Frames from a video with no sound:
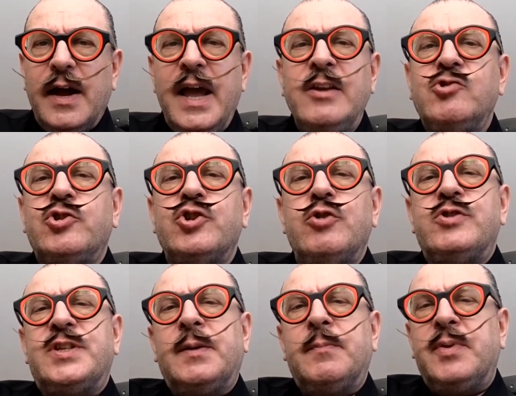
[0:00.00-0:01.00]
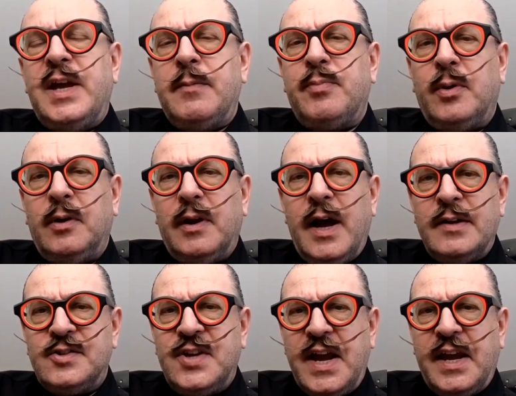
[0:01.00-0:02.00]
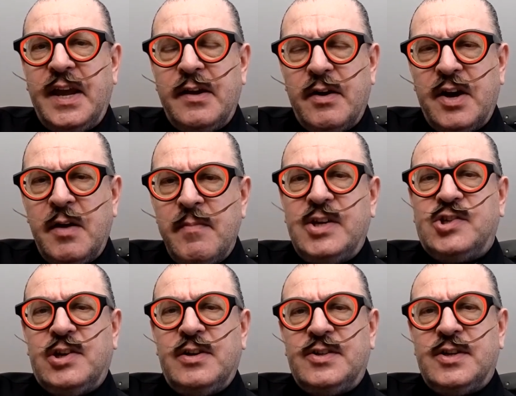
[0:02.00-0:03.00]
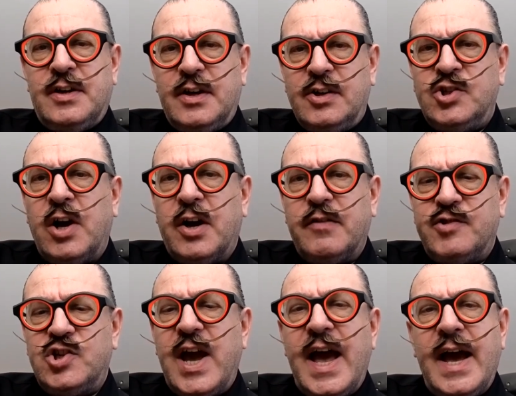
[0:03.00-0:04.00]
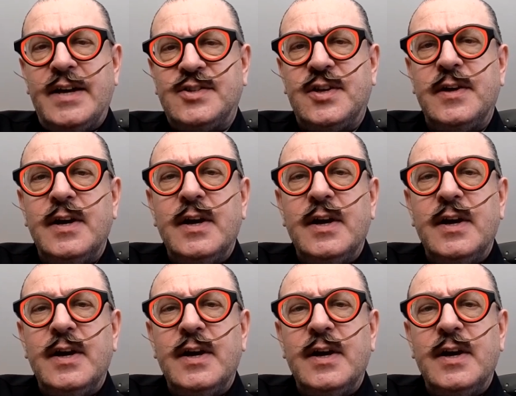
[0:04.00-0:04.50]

introducing people and taking a commission as a chunk of shares.